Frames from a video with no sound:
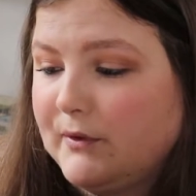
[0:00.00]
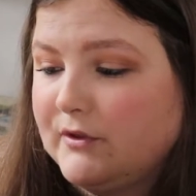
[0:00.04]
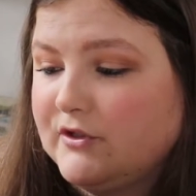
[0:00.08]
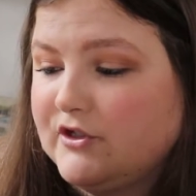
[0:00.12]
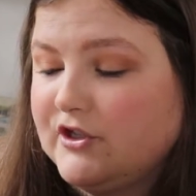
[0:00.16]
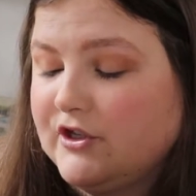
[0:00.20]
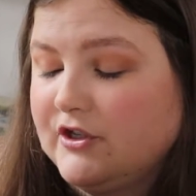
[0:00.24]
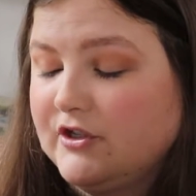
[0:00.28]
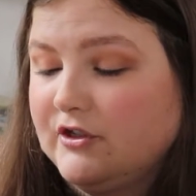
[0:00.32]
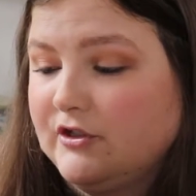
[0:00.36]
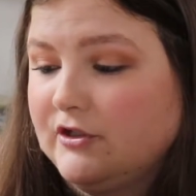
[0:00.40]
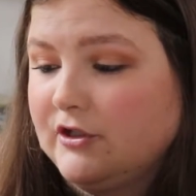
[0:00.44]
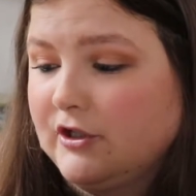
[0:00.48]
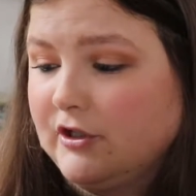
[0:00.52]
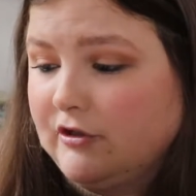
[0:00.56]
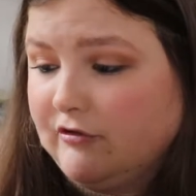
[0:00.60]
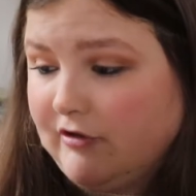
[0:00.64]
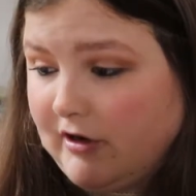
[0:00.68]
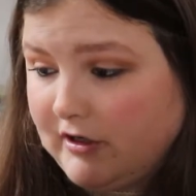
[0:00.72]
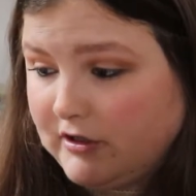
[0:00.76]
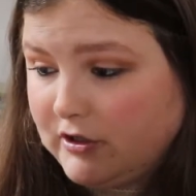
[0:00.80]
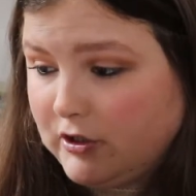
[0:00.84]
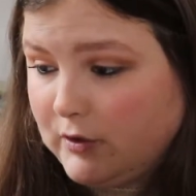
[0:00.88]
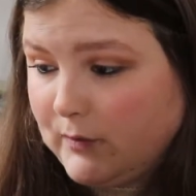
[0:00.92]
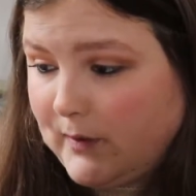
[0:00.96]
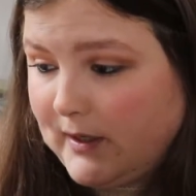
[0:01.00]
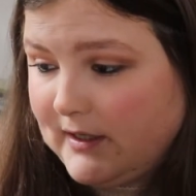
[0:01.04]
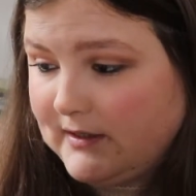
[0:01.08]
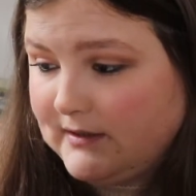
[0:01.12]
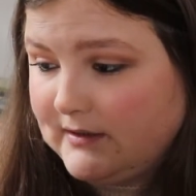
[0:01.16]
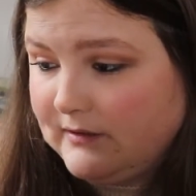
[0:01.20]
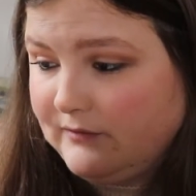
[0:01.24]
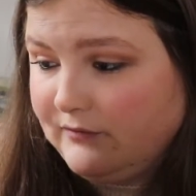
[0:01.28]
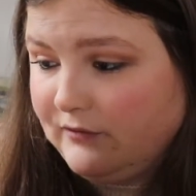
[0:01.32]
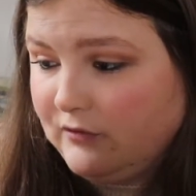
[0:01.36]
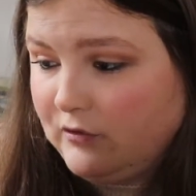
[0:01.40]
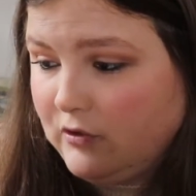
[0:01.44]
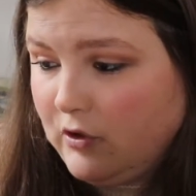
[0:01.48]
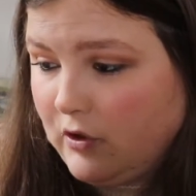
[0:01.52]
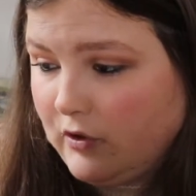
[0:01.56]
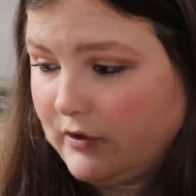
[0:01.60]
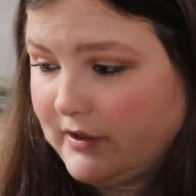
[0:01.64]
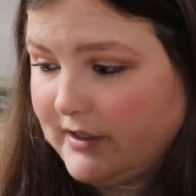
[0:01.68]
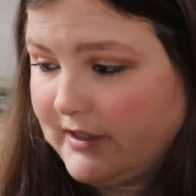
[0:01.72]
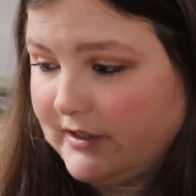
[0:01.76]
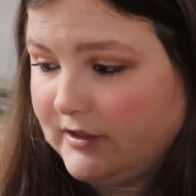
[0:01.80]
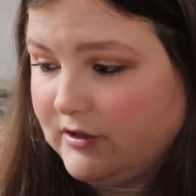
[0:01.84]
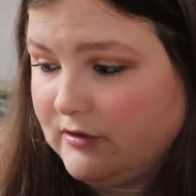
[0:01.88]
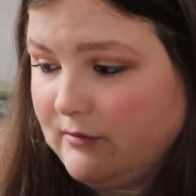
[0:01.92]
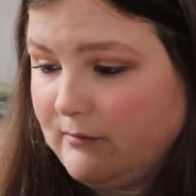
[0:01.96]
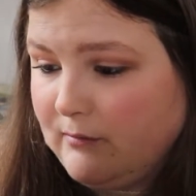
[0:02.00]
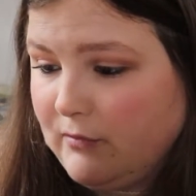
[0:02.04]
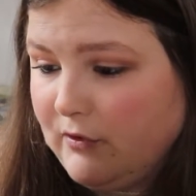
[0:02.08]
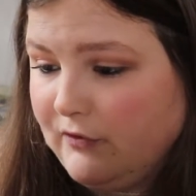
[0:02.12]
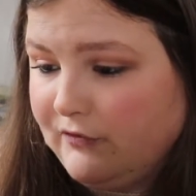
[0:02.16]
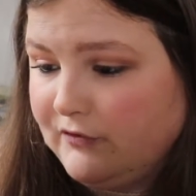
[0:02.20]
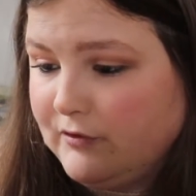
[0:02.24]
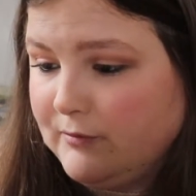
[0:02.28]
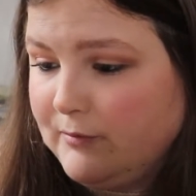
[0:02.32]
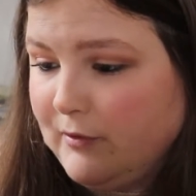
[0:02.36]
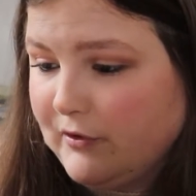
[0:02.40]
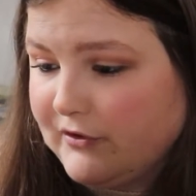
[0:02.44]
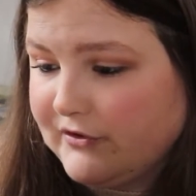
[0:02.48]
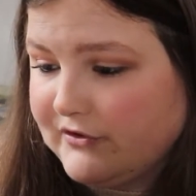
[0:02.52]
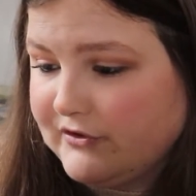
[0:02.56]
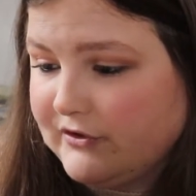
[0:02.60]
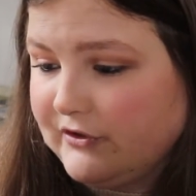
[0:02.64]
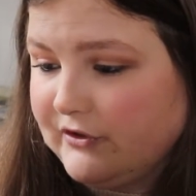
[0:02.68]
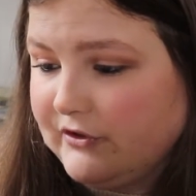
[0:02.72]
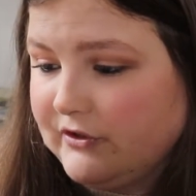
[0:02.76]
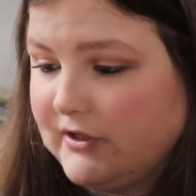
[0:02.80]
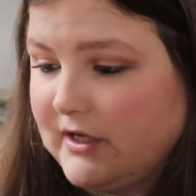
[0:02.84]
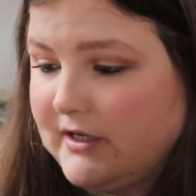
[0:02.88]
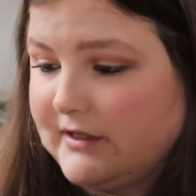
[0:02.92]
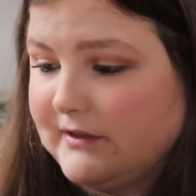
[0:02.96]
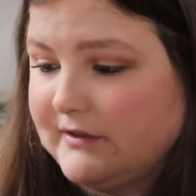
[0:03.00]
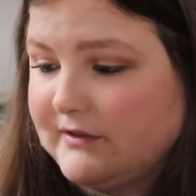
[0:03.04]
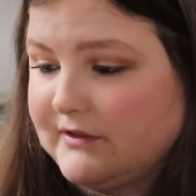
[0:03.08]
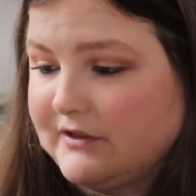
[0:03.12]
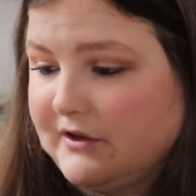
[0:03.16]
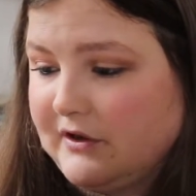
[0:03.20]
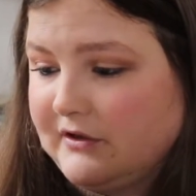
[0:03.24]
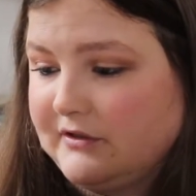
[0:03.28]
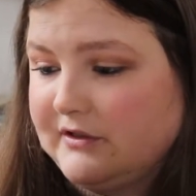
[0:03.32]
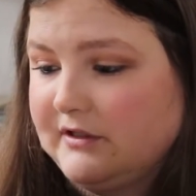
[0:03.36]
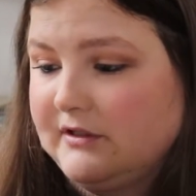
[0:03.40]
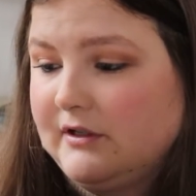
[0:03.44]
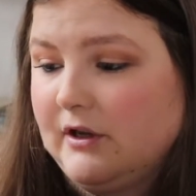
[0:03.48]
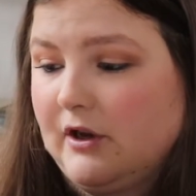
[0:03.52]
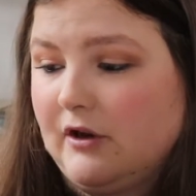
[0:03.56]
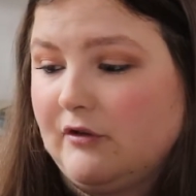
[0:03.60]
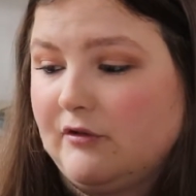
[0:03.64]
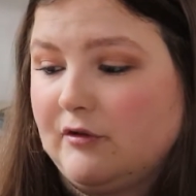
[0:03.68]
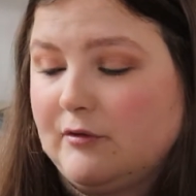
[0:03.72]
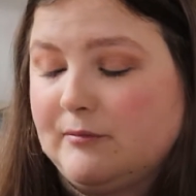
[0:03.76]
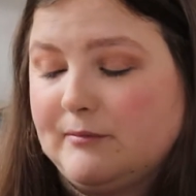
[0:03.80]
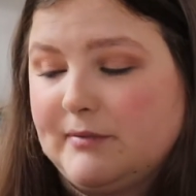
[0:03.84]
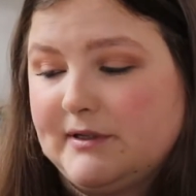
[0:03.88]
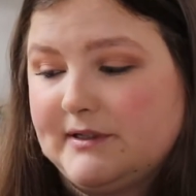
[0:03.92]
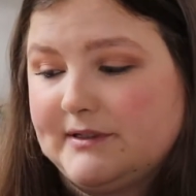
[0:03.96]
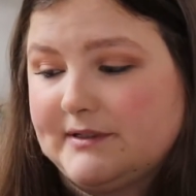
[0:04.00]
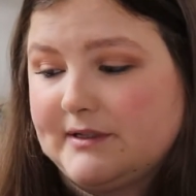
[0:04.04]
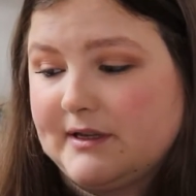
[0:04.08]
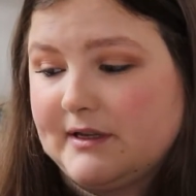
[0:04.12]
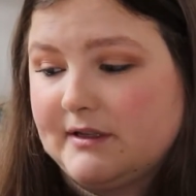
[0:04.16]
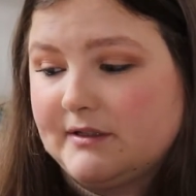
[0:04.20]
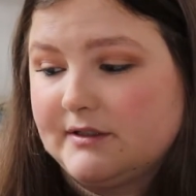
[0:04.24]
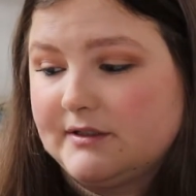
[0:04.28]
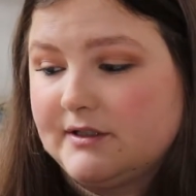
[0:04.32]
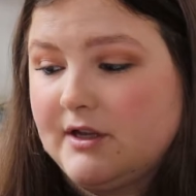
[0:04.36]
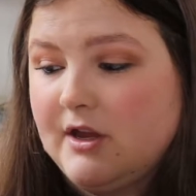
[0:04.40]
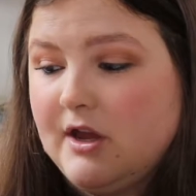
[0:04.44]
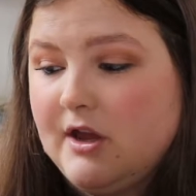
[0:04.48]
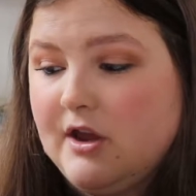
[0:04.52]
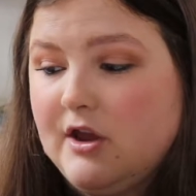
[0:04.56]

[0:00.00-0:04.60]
She graduated from college, moved to Boston, and started her own business.